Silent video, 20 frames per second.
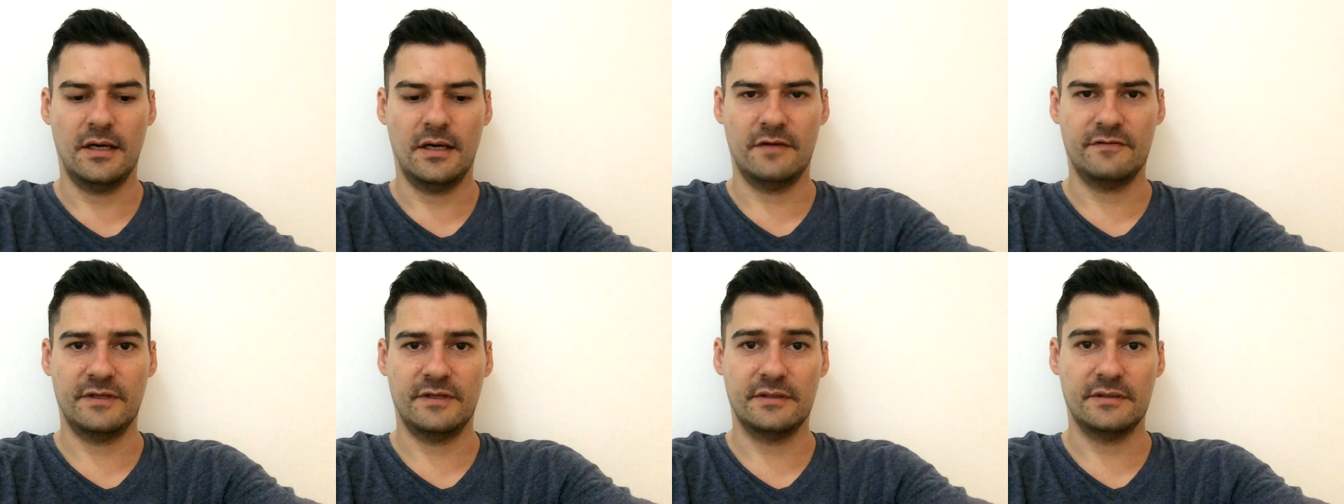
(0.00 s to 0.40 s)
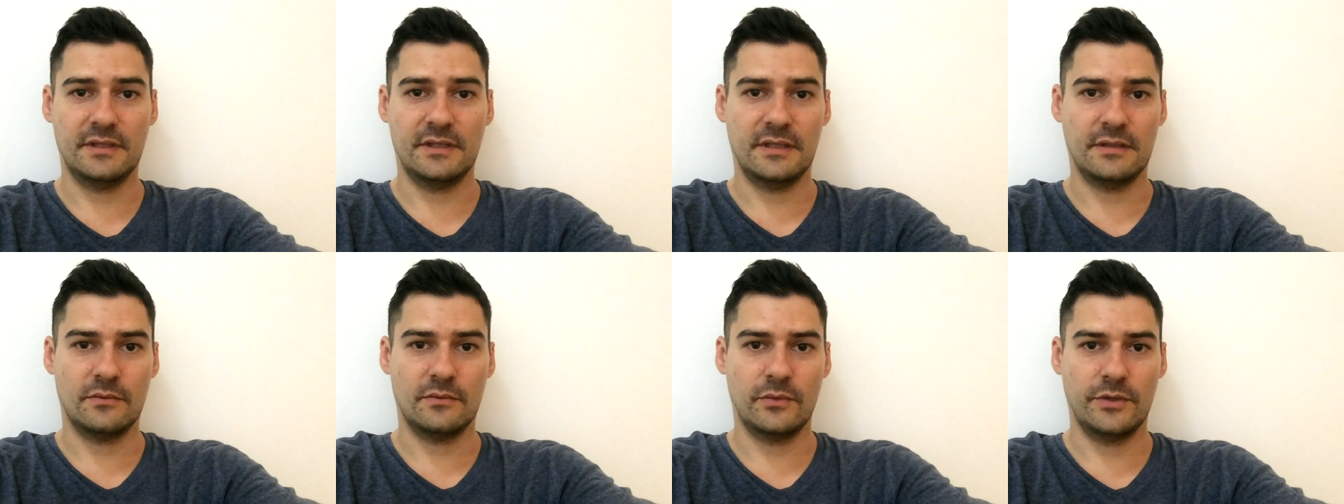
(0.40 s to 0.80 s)
I've done
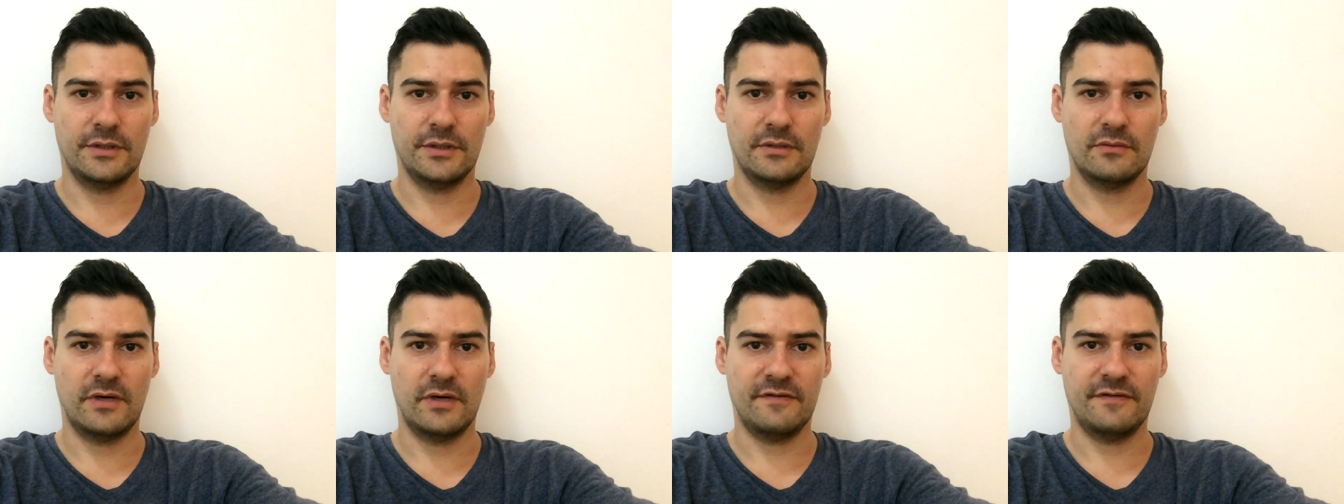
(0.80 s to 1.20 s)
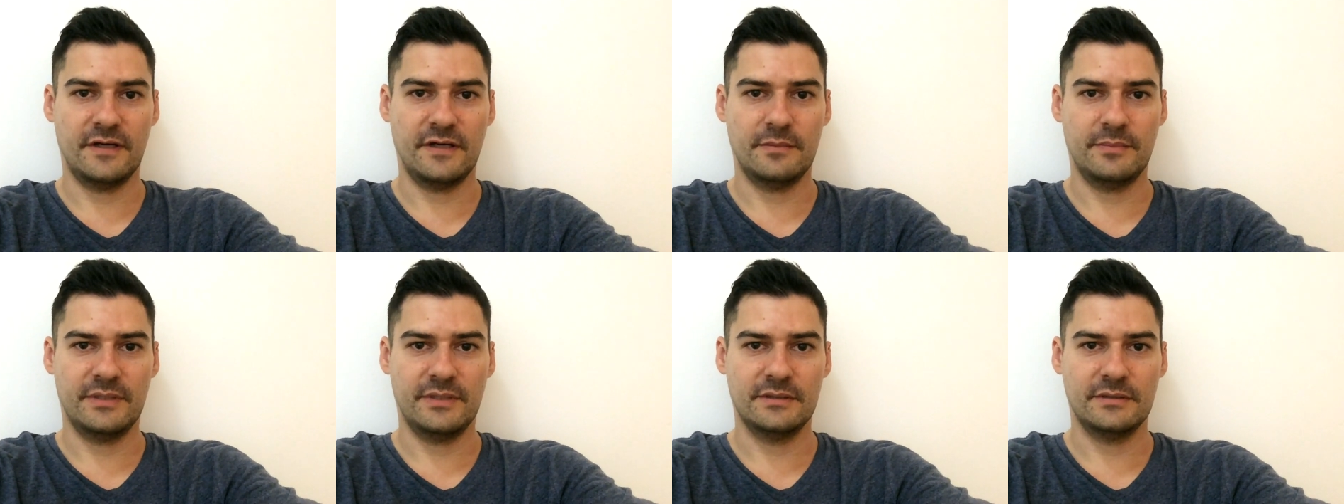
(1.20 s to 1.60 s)
that with
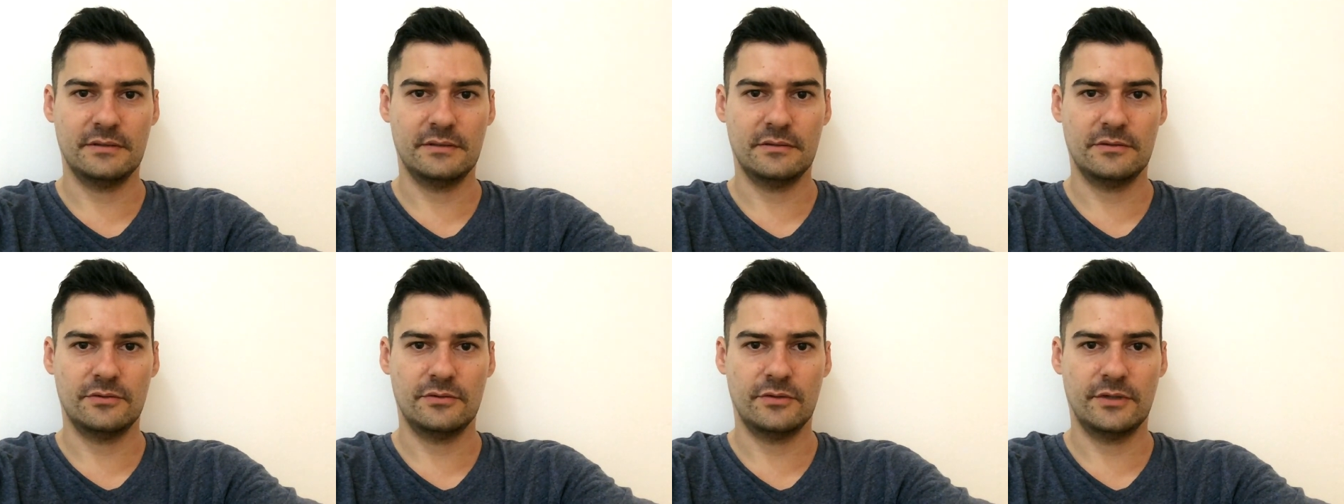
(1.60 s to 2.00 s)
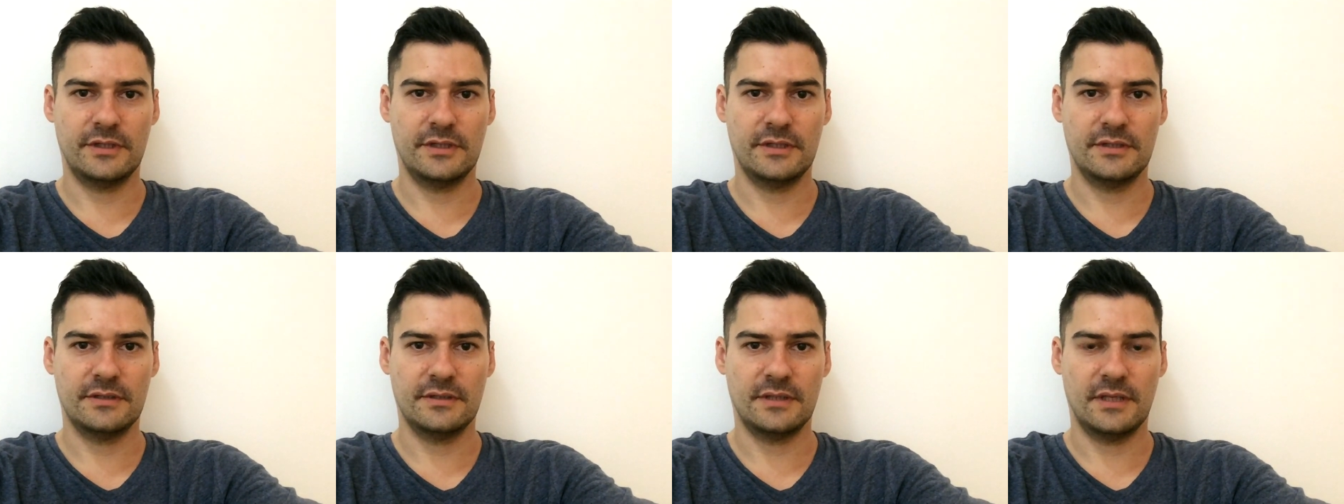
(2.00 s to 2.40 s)
graphite pencil
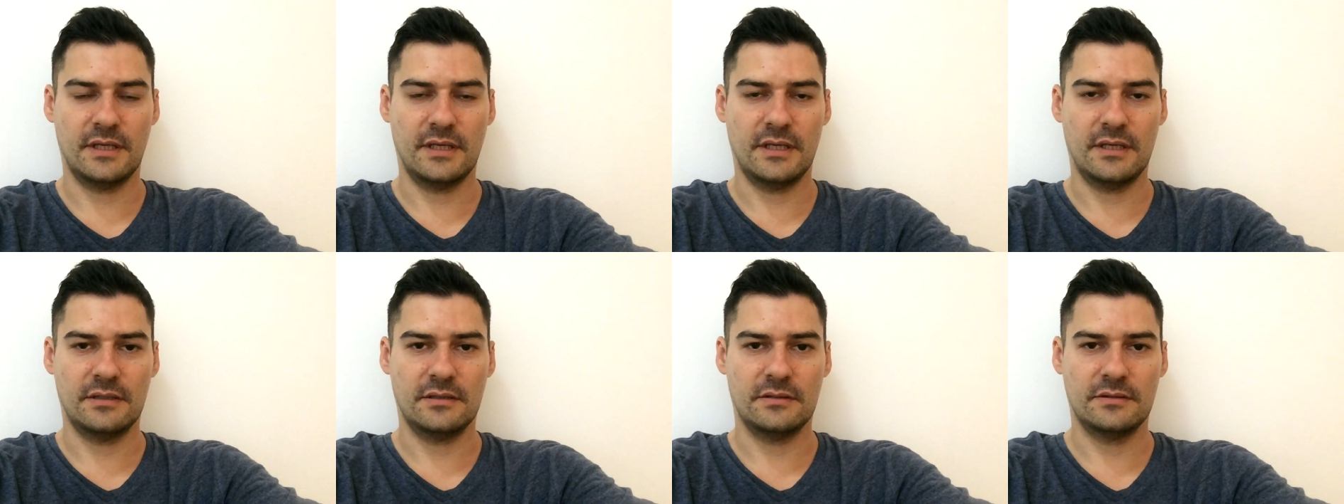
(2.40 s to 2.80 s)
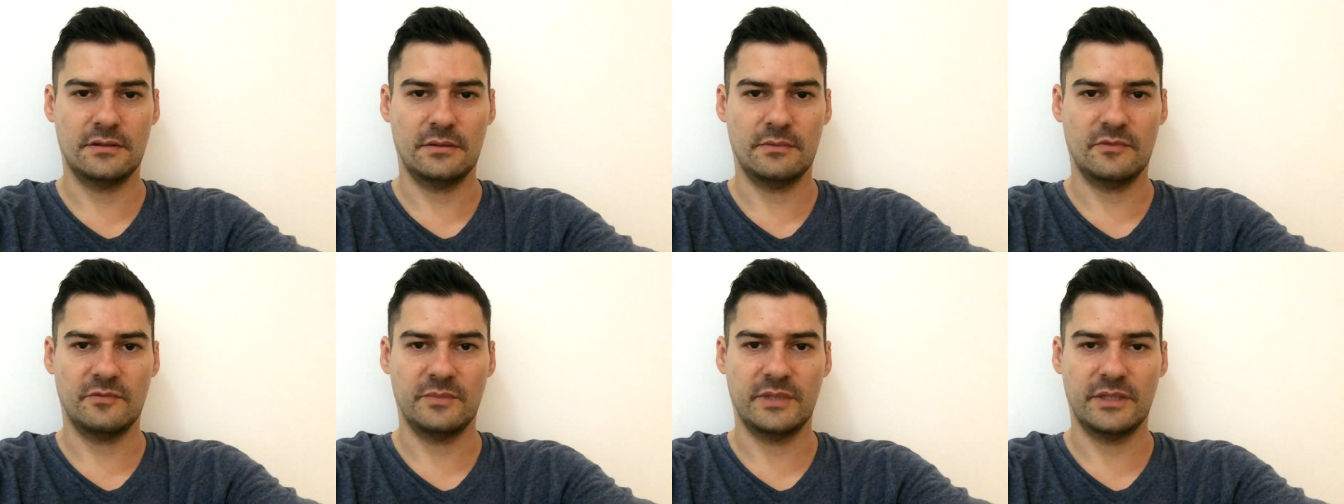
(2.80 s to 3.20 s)
drawings and
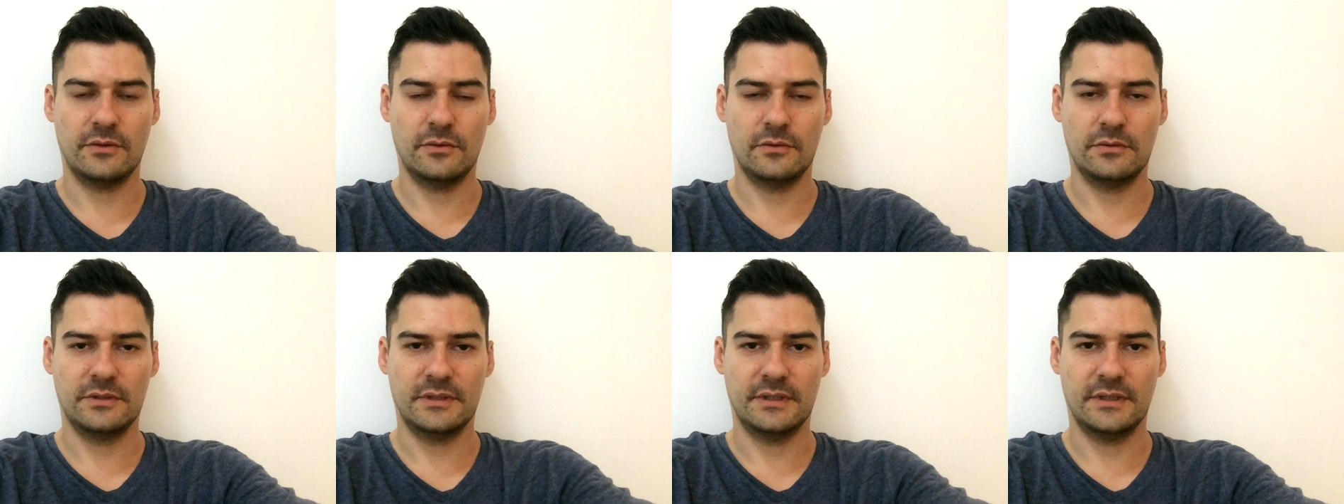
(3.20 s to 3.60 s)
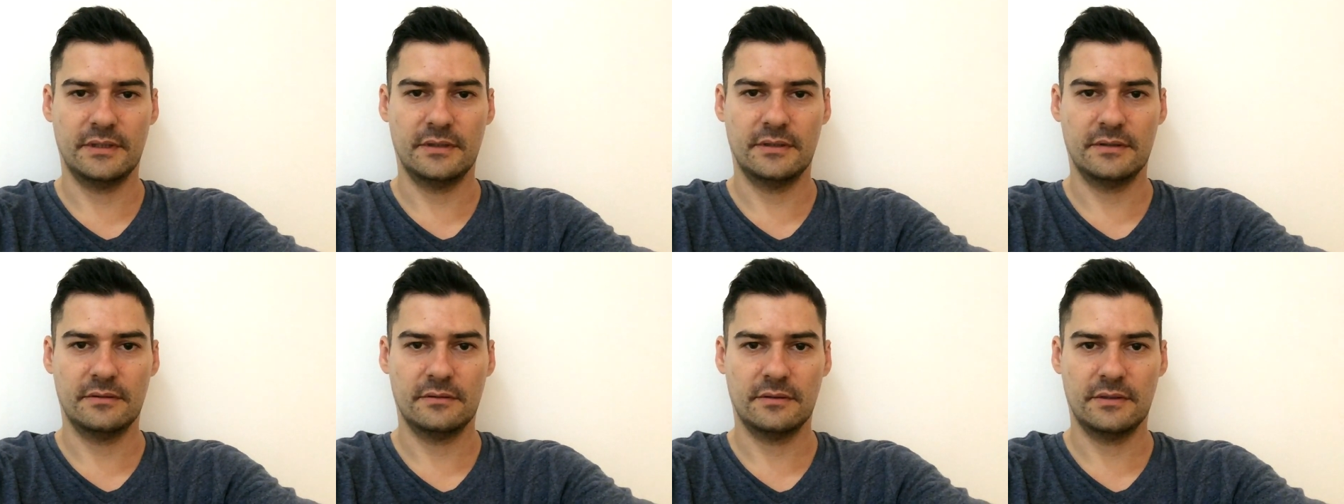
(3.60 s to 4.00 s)
some of my older
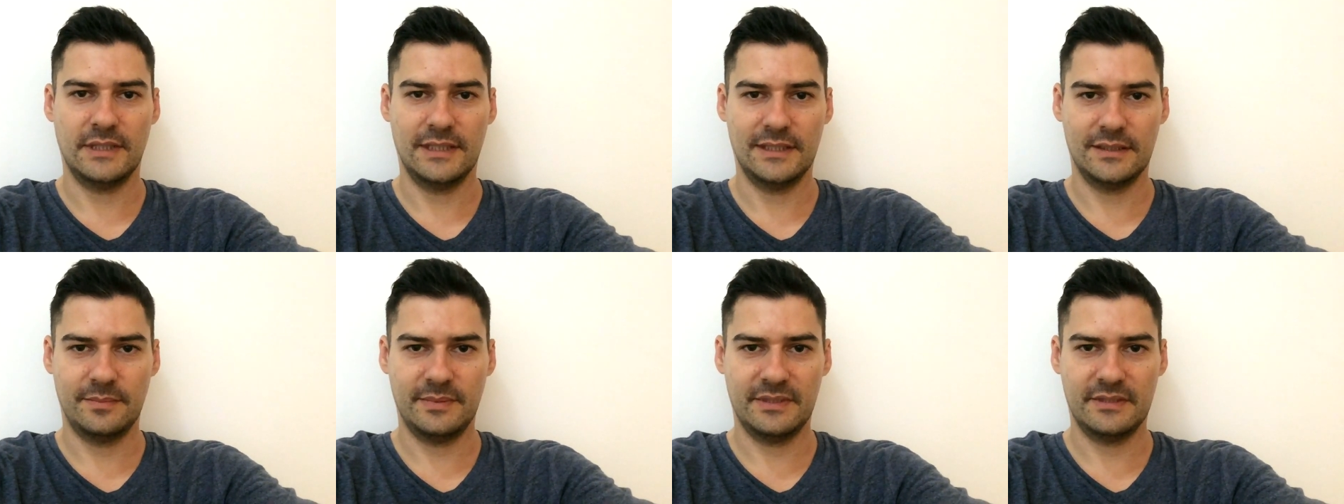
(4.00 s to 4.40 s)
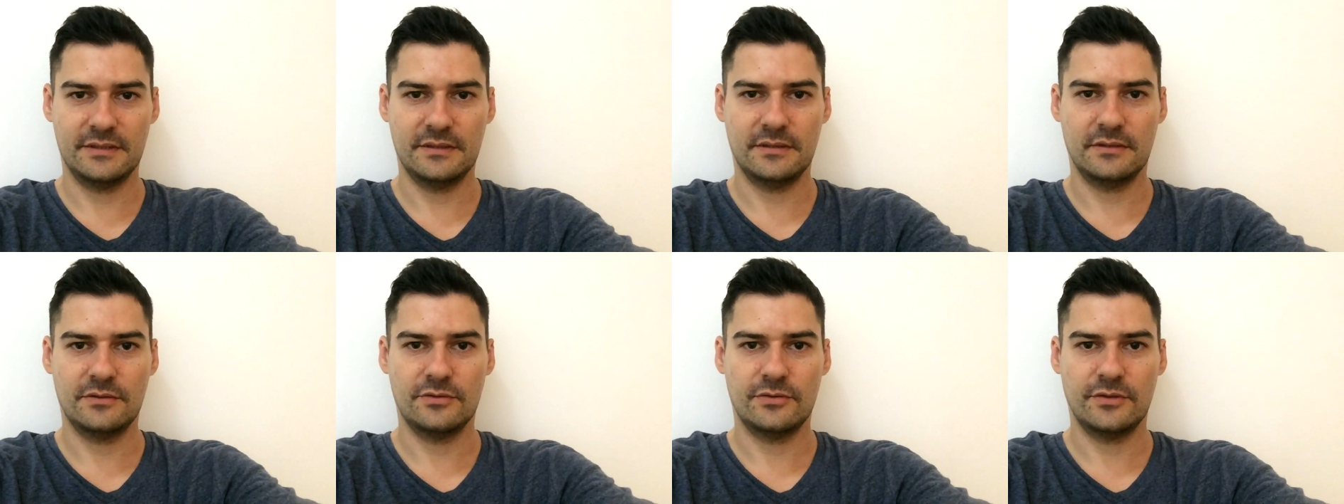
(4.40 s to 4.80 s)
colored
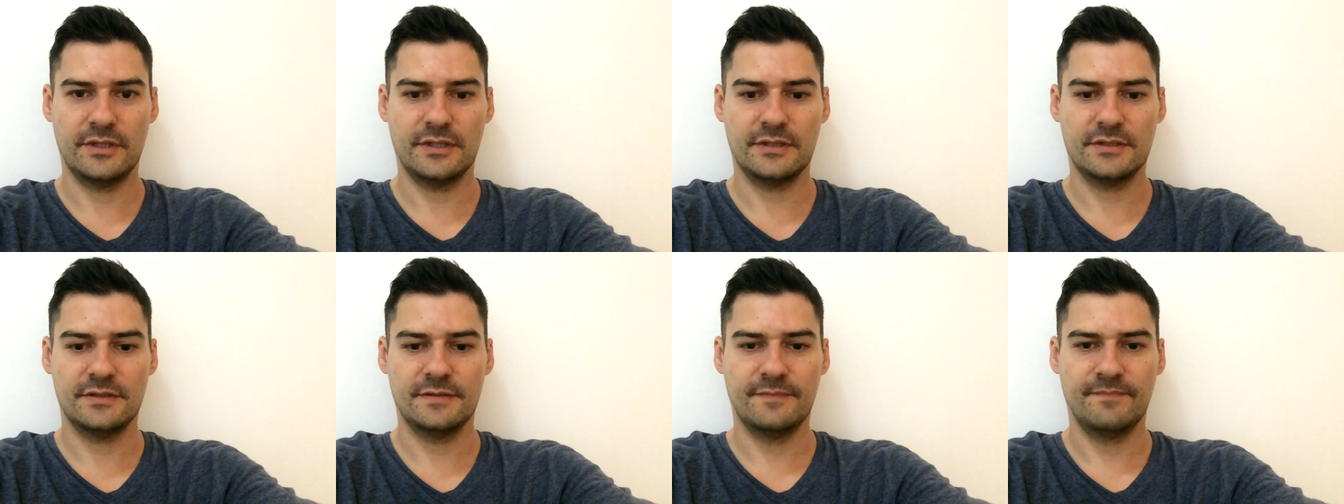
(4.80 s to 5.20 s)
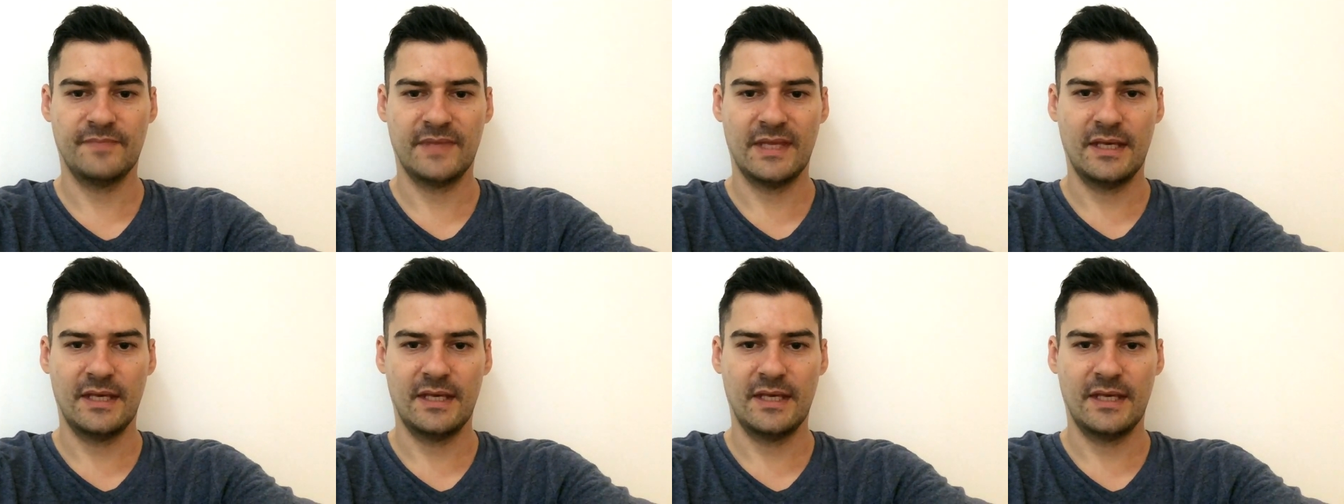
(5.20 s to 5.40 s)
pencil drawings,